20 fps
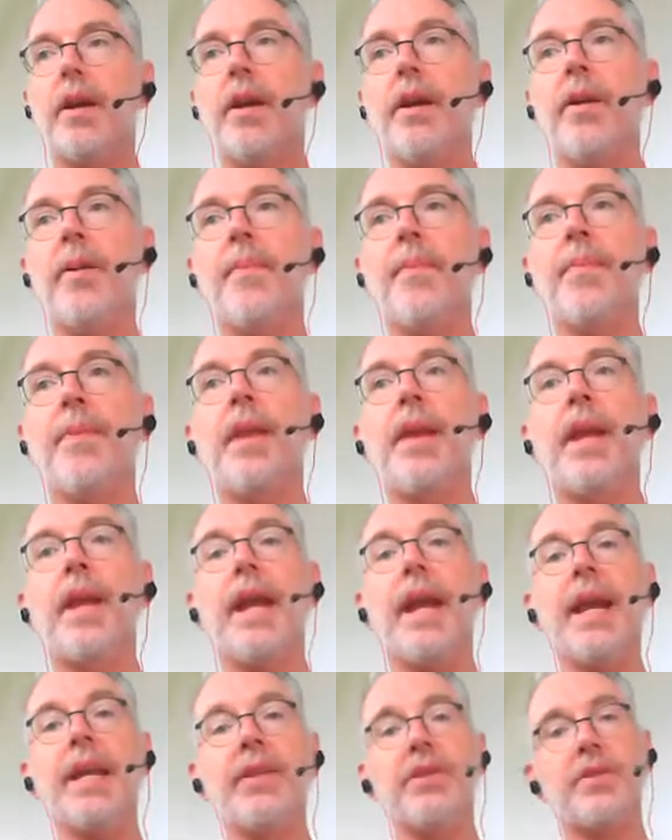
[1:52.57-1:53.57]
Um,
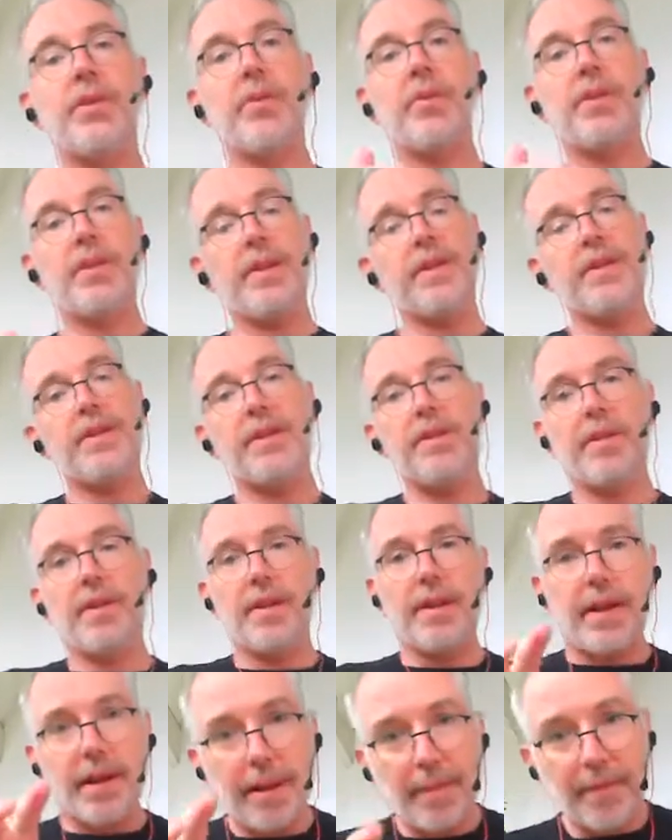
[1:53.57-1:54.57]
and so this
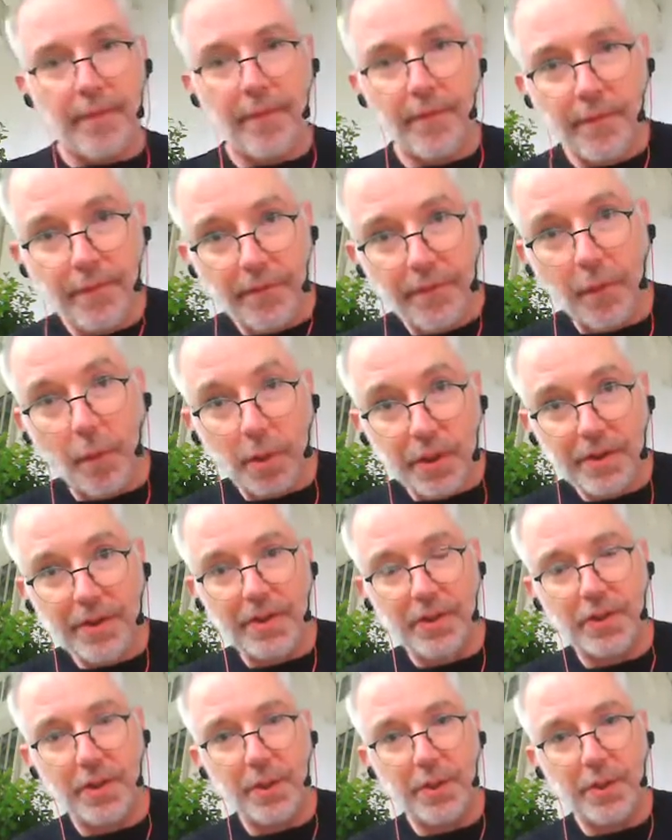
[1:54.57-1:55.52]
forces